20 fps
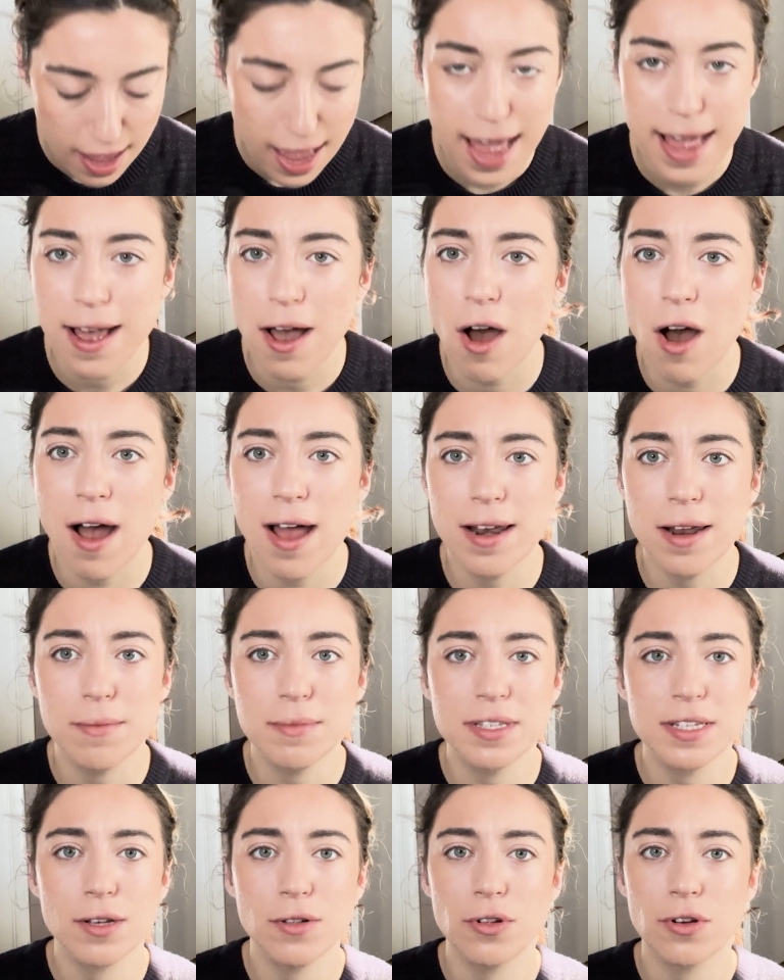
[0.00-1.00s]
Hang on, I'm
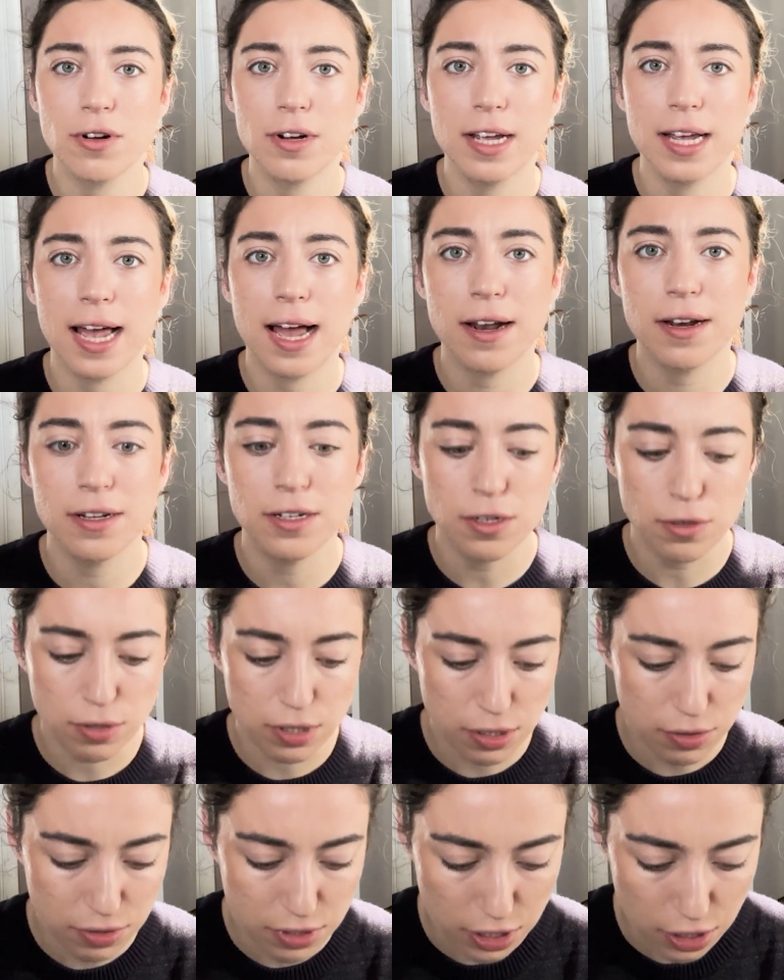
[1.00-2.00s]
still learning how to do
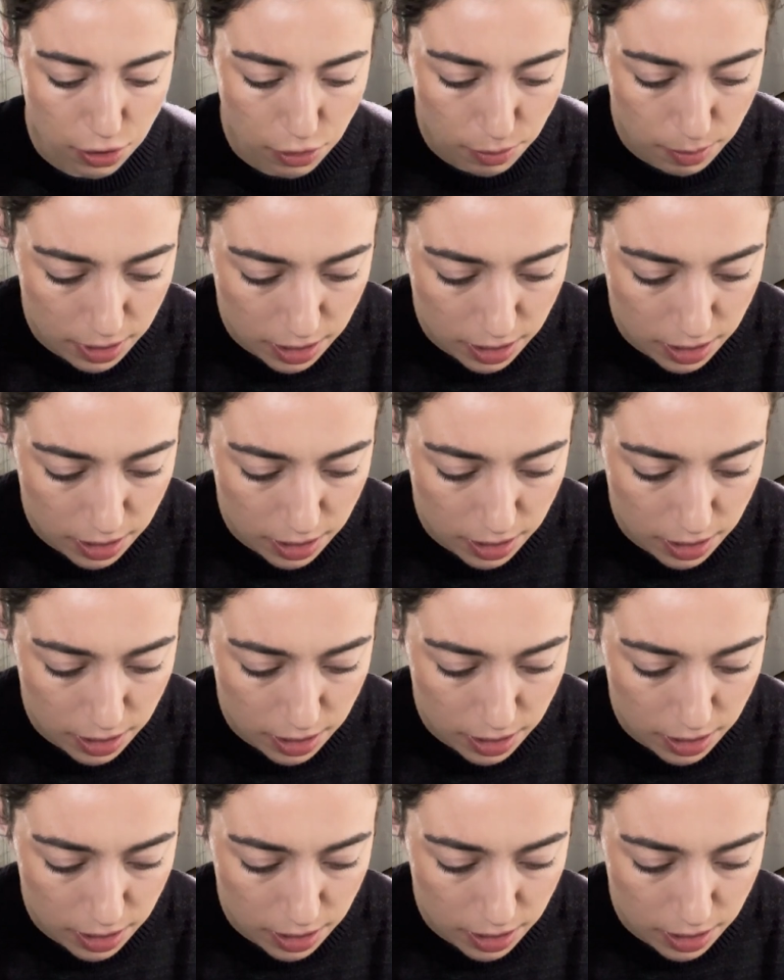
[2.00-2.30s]
YouTube.